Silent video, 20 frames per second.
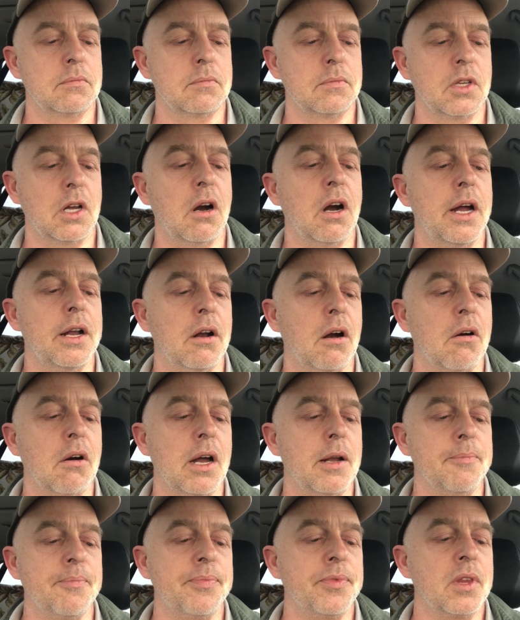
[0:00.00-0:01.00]
All
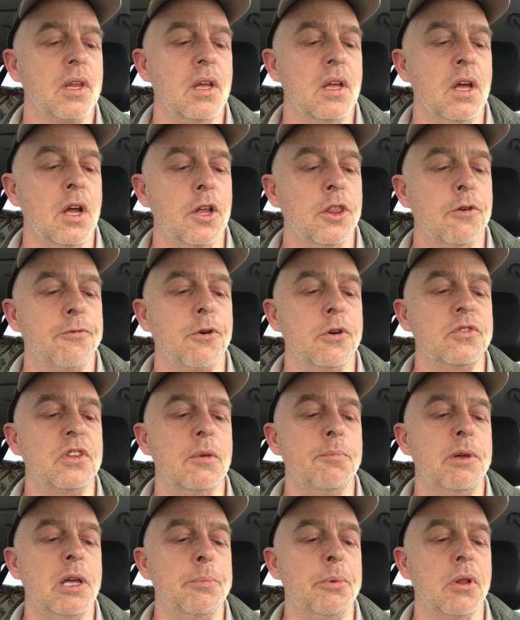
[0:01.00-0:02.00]
right. The first thing
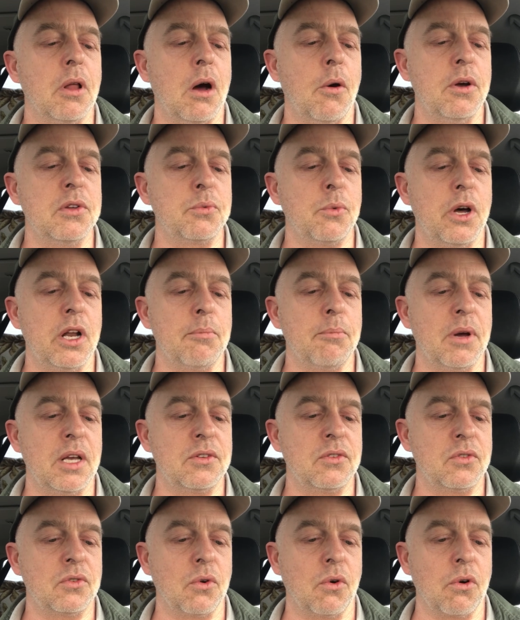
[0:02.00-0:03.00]
people always want in my
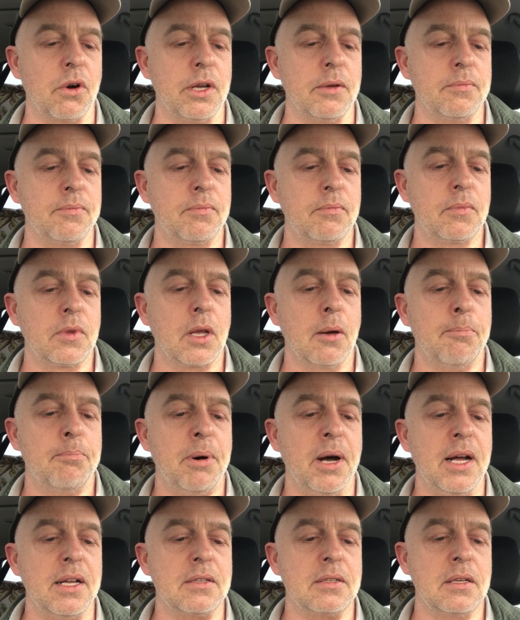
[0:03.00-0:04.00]
story.
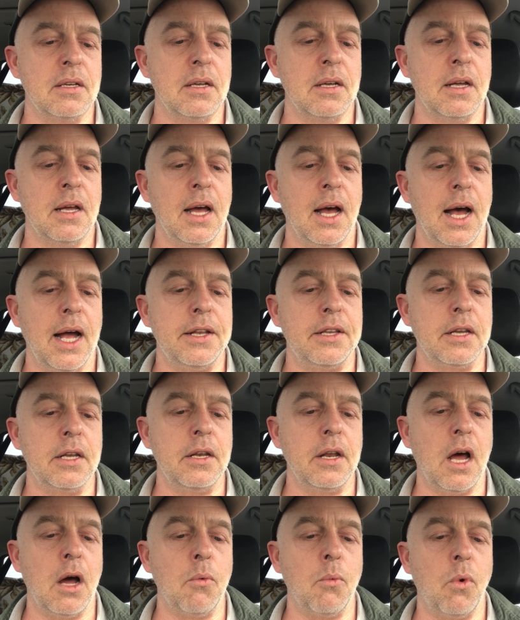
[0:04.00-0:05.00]
But I did
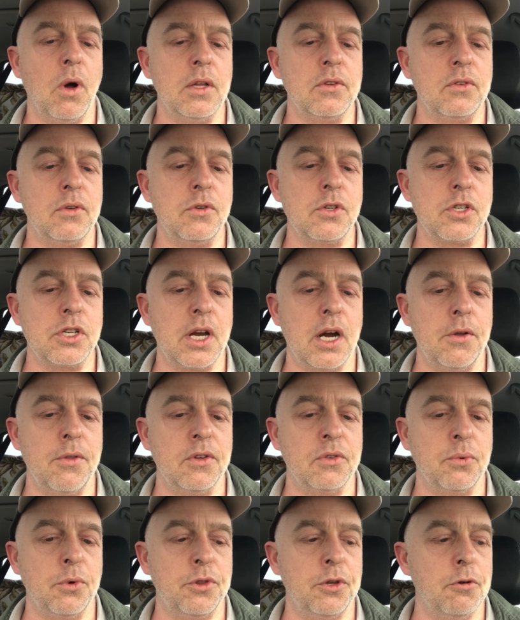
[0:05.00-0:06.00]
not want to share
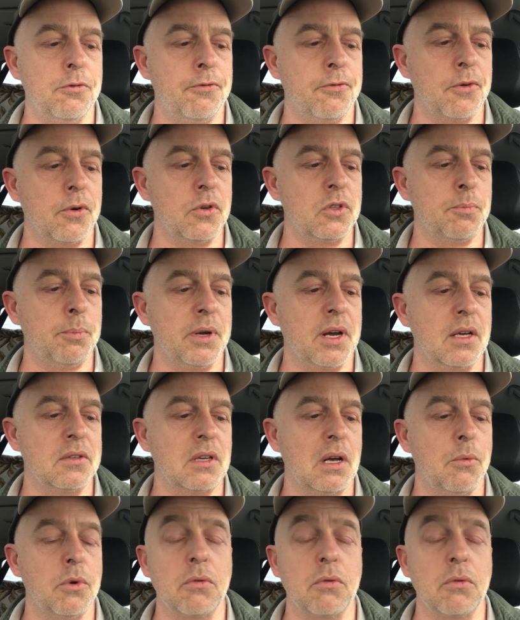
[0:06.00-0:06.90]
this with you first because I would